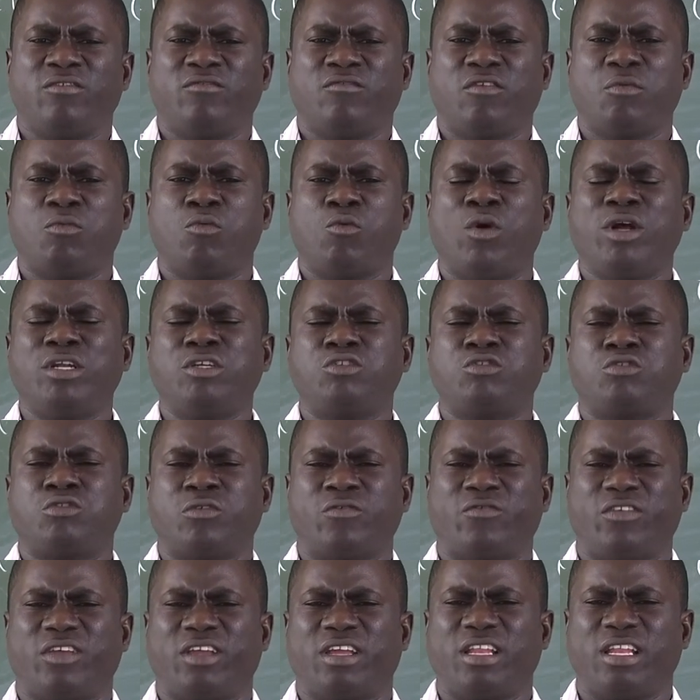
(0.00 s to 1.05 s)
from one
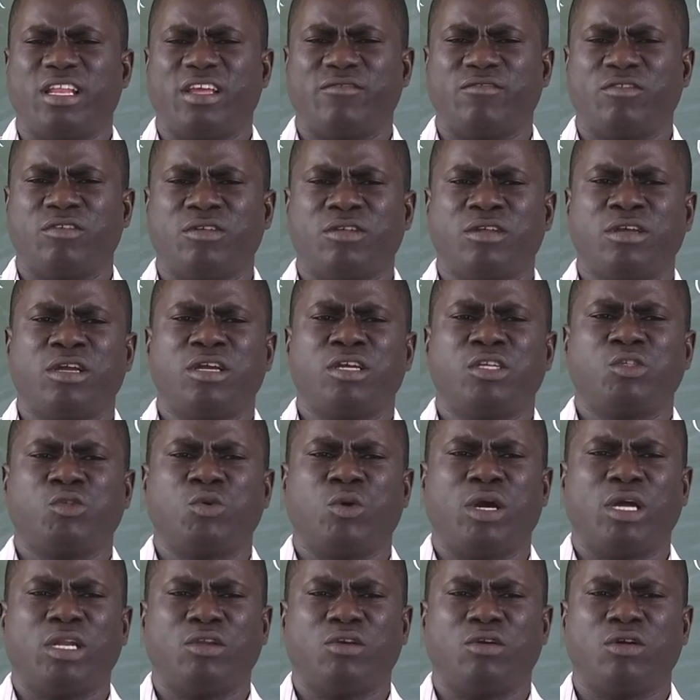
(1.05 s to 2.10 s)
trophic level to
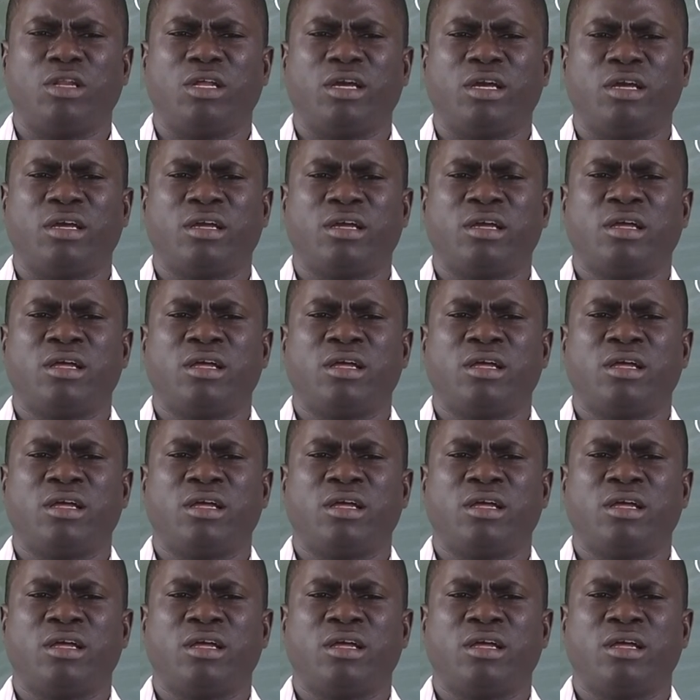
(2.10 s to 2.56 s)
another,